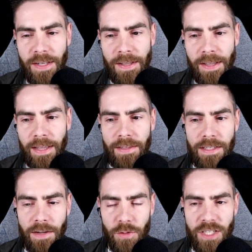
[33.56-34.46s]
and this
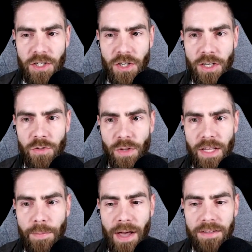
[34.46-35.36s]
conversation is
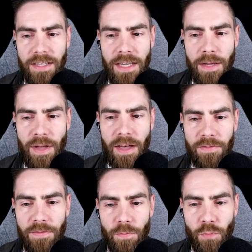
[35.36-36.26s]
really about
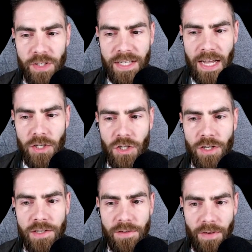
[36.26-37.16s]
EMF
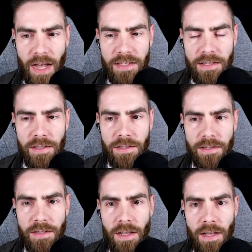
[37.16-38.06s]
protection
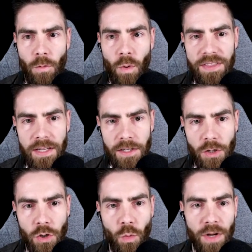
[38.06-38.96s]
devices, what they
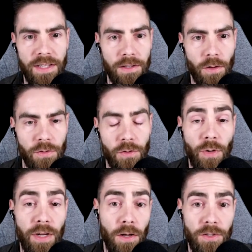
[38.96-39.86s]
do, what they don't
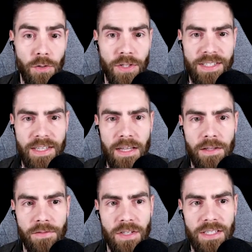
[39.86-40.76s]
do, and also the
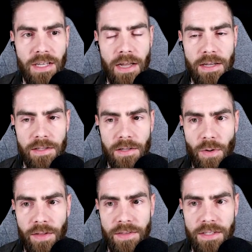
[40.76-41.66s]
state of the science
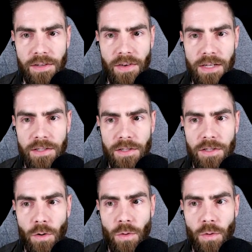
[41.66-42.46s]
around these devices. So